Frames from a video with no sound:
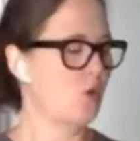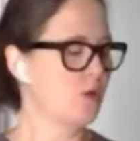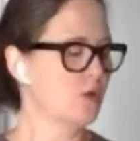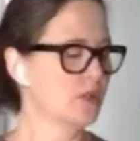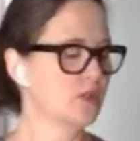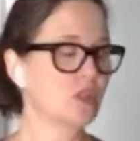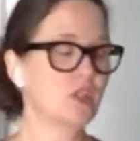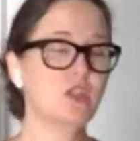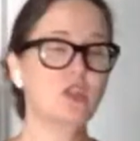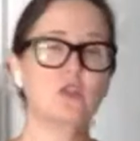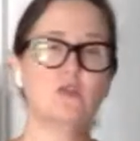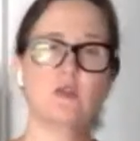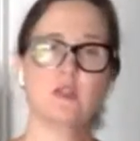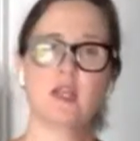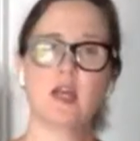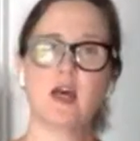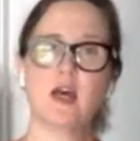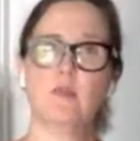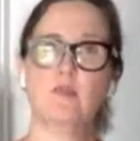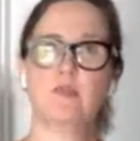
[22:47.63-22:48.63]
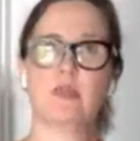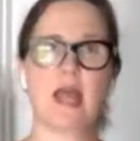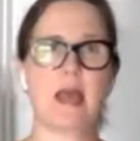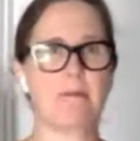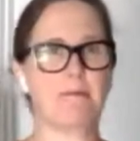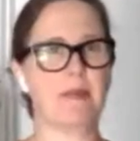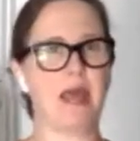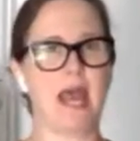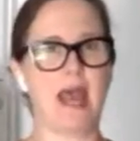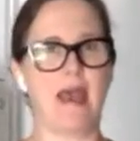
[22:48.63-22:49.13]
or to use up
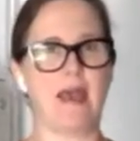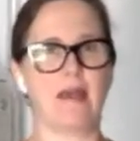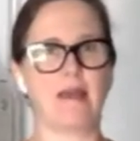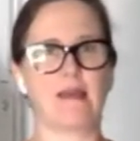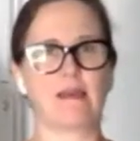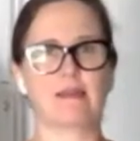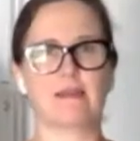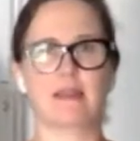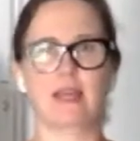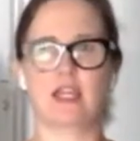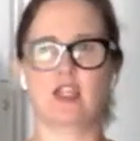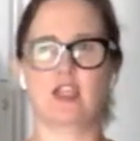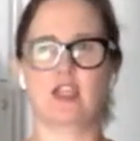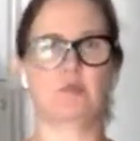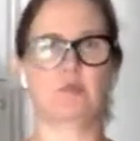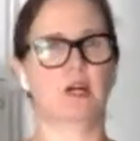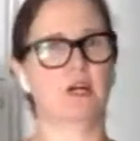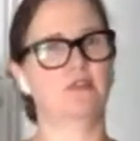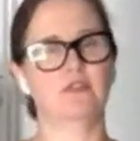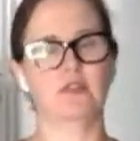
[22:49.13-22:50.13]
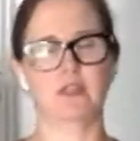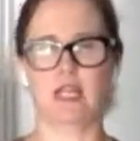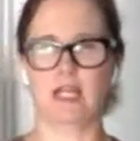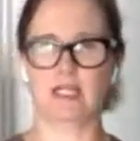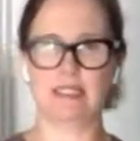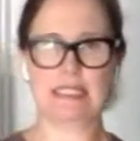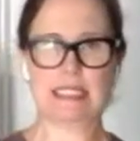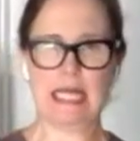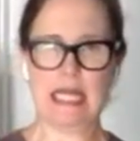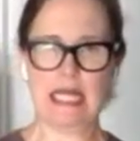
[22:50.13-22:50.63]
that bag that you bought for
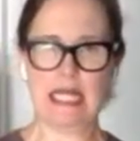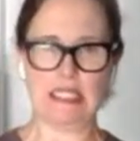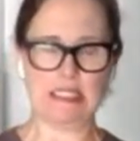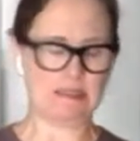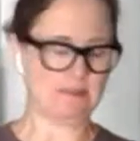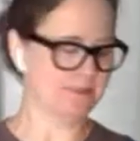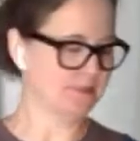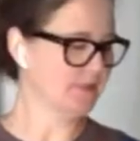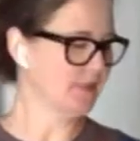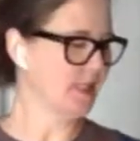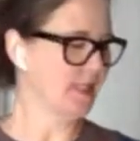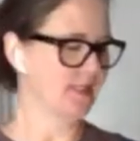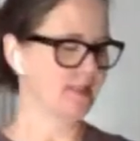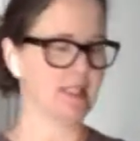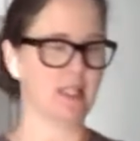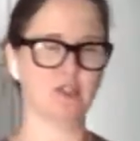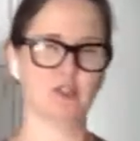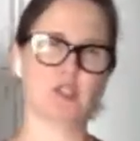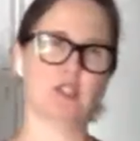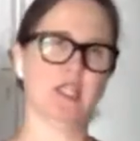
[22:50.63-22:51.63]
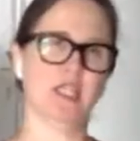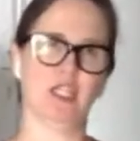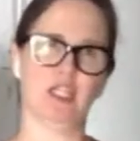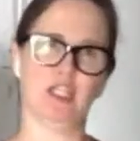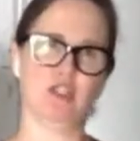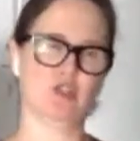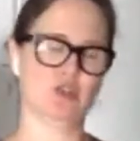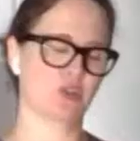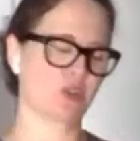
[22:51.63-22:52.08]
that salad that are sitting in your